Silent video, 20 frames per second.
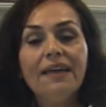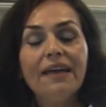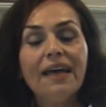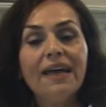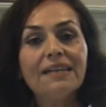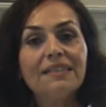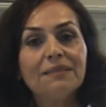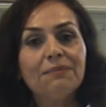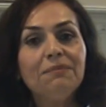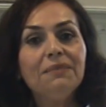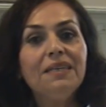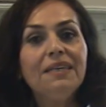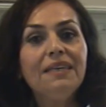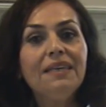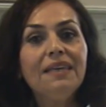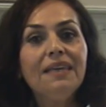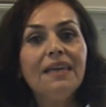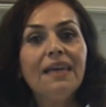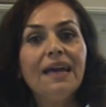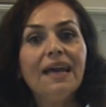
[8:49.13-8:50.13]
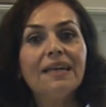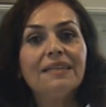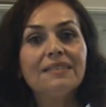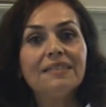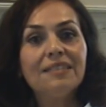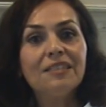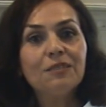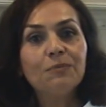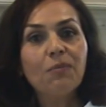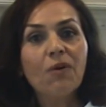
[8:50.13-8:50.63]
as me, as
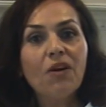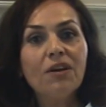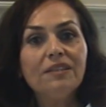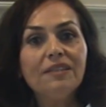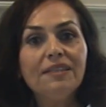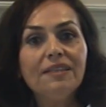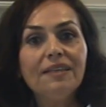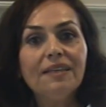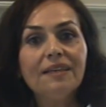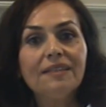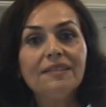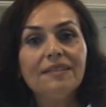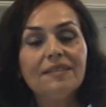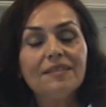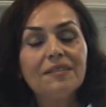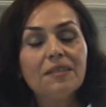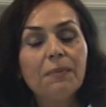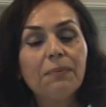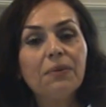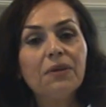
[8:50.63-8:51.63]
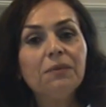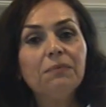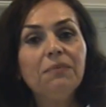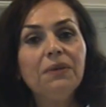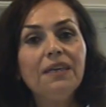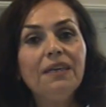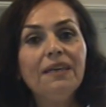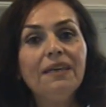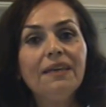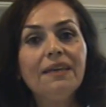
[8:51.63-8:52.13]
this body and this separate
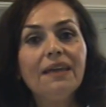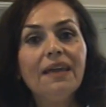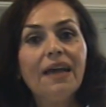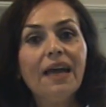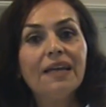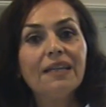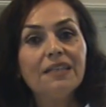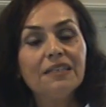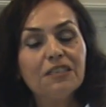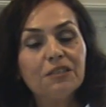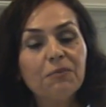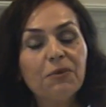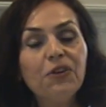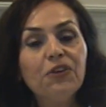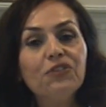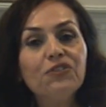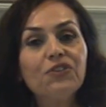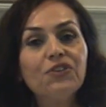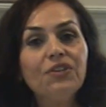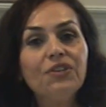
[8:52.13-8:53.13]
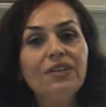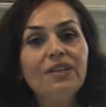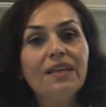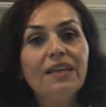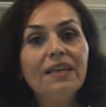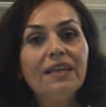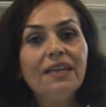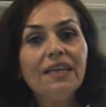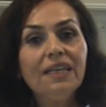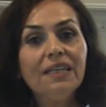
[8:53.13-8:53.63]
being and its person,
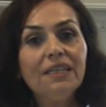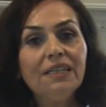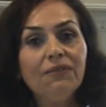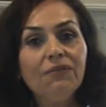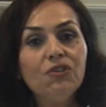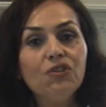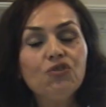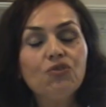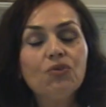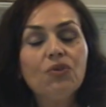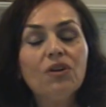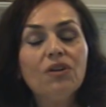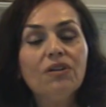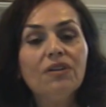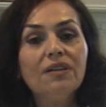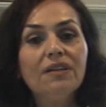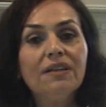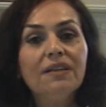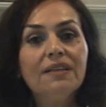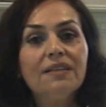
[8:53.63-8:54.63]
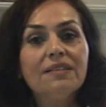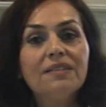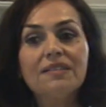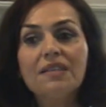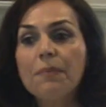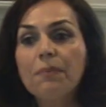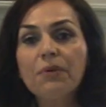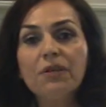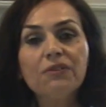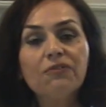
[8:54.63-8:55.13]
individual,
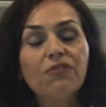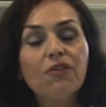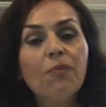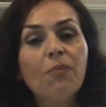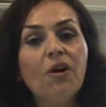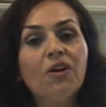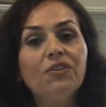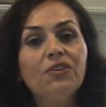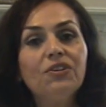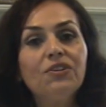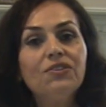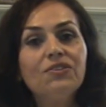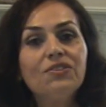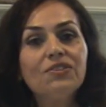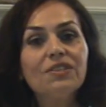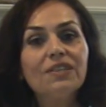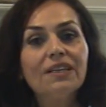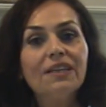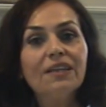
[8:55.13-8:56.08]
separate from others,